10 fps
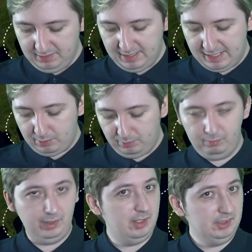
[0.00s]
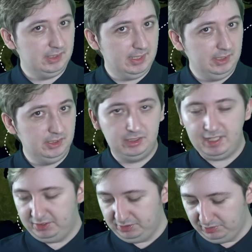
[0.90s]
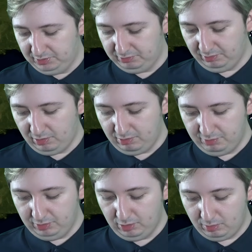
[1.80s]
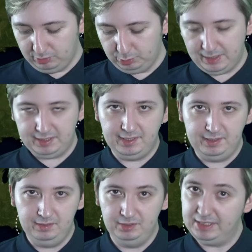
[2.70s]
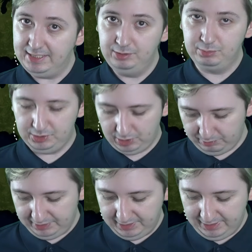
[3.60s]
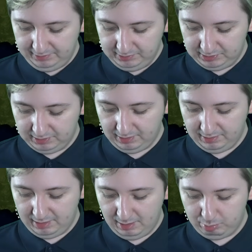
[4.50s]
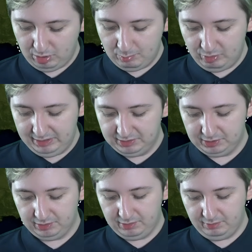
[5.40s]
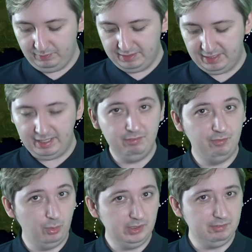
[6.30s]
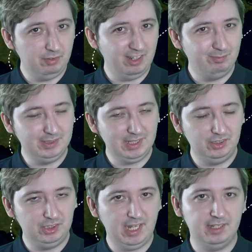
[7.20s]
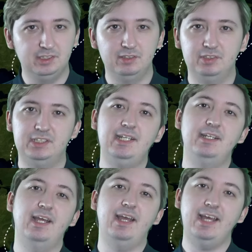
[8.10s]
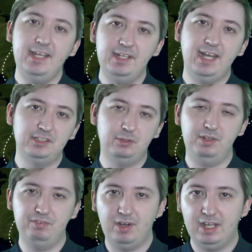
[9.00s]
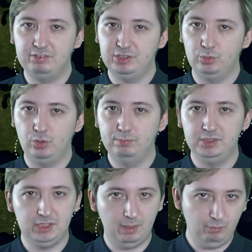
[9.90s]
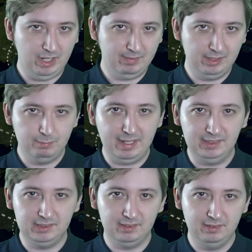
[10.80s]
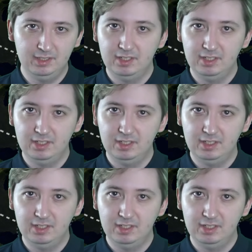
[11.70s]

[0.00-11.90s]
Now, we are seeing suggestions of long-tracking dangerous hurricanes, uh, a primary concern with a 45% chance of seeing a Category 5 storm somewhere in the basin.